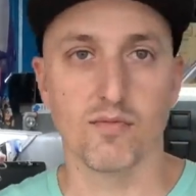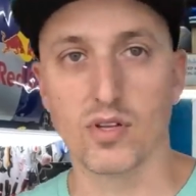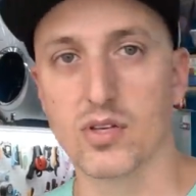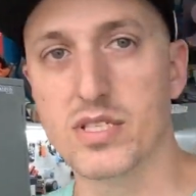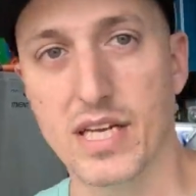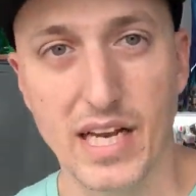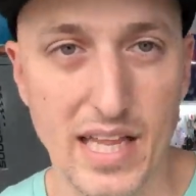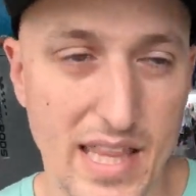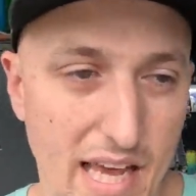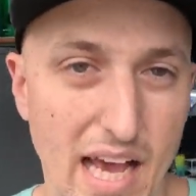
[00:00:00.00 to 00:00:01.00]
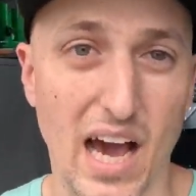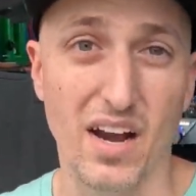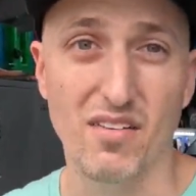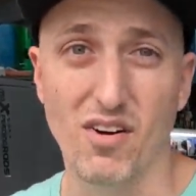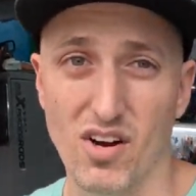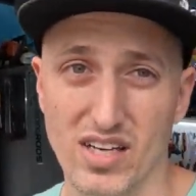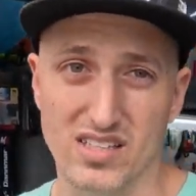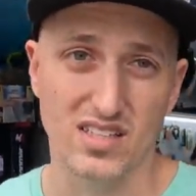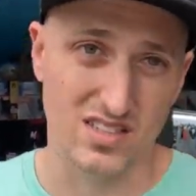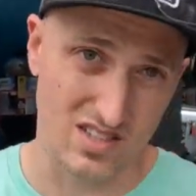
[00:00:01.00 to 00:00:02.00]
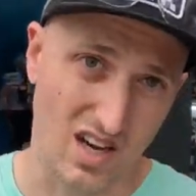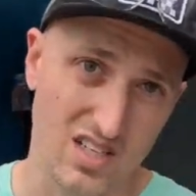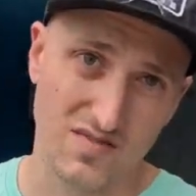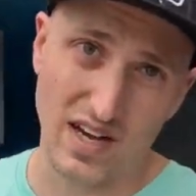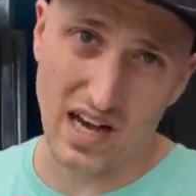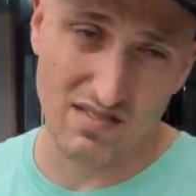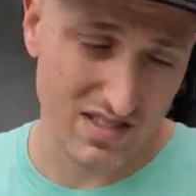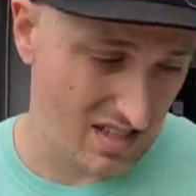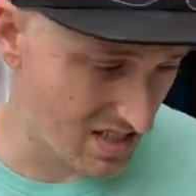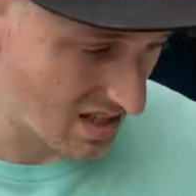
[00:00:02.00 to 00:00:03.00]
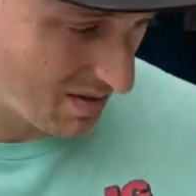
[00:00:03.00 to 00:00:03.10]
if we're losing anything out of our exhaust valves, then it's